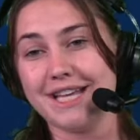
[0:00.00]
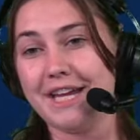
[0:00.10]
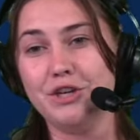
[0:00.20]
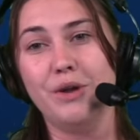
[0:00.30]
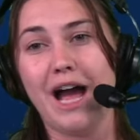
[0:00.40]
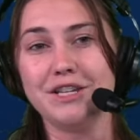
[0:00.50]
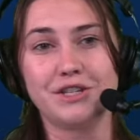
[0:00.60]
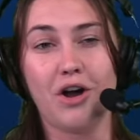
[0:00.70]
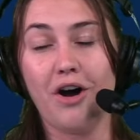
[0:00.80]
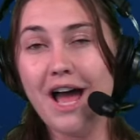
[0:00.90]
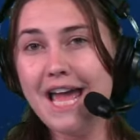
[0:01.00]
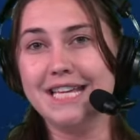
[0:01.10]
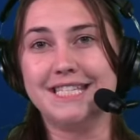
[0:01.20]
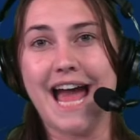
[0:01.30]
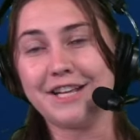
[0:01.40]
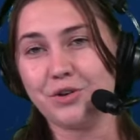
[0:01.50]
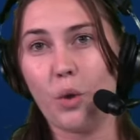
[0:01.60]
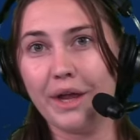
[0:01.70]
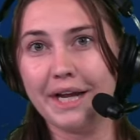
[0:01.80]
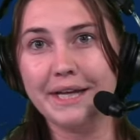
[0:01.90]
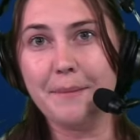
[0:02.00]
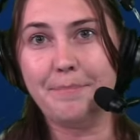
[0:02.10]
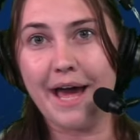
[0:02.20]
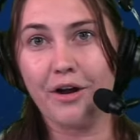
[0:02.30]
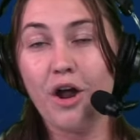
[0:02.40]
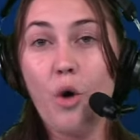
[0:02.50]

Like you guys saw, his stats are only going to get better